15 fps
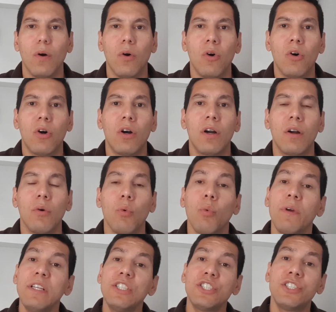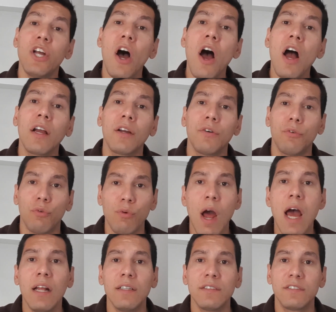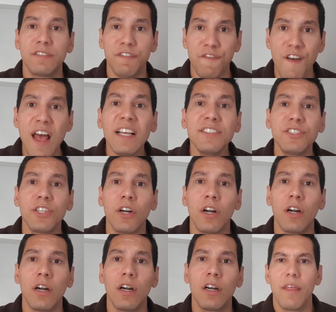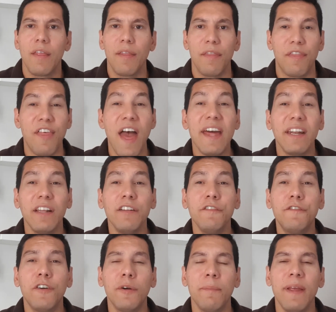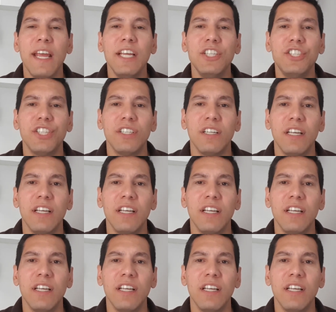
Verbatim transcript: or which dog runs faster, that information